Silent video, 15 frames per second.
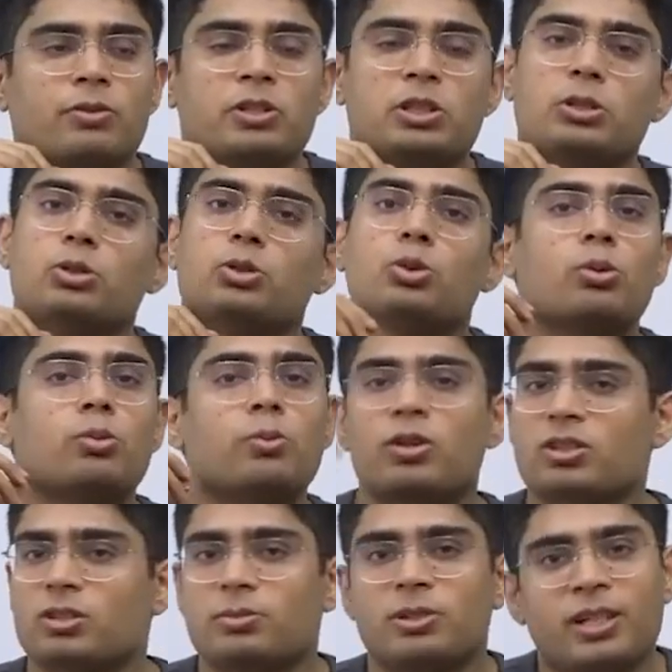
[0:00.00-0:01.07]
which no
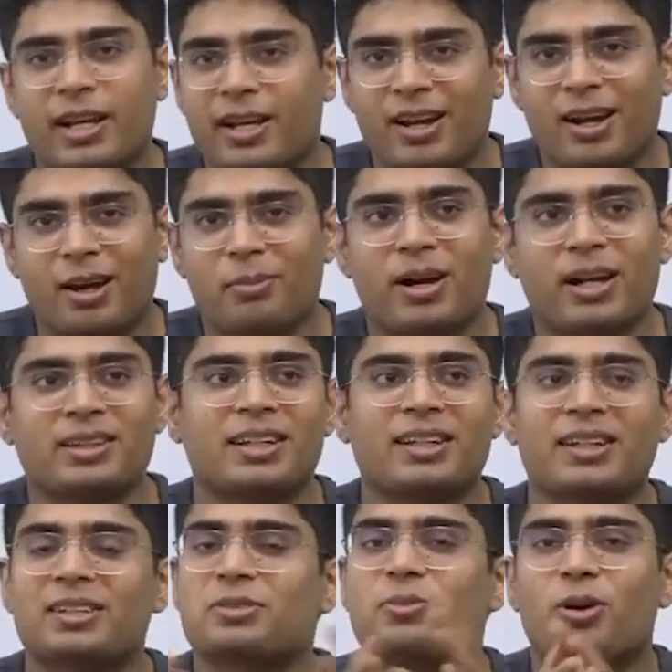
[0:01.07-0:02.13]
possible diagram I
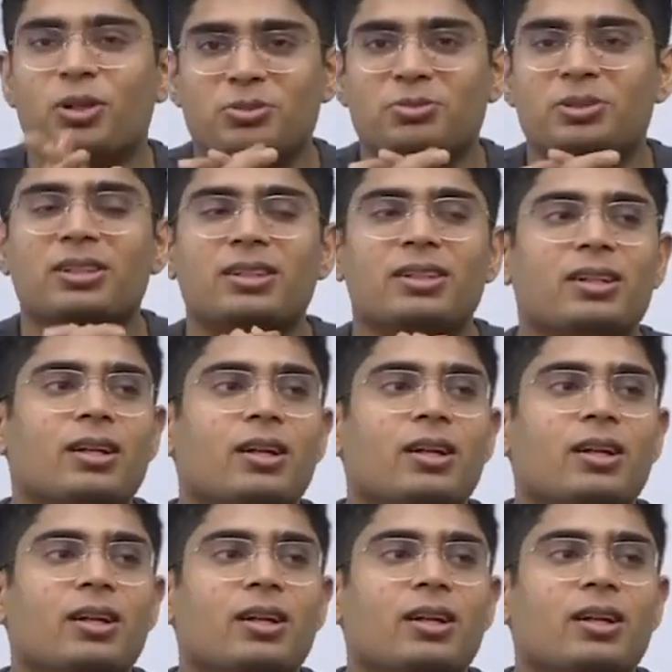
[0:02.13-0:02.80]
think is possible,